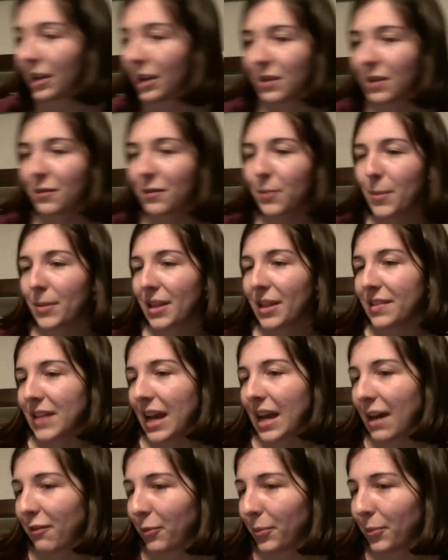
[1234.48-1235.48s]
so I have to remember that's
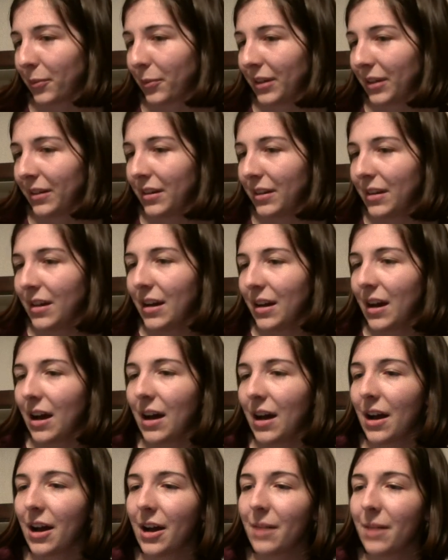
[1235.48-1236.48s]
half a point.
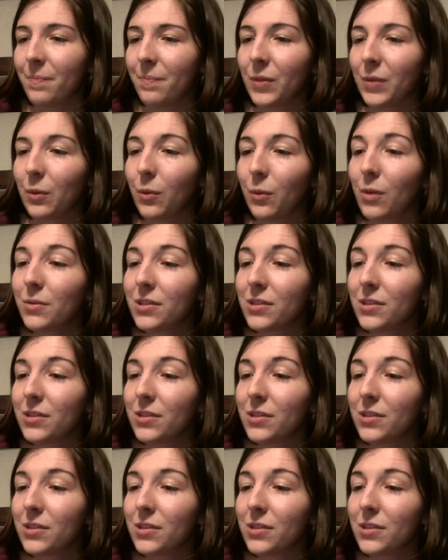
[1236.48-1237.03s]
What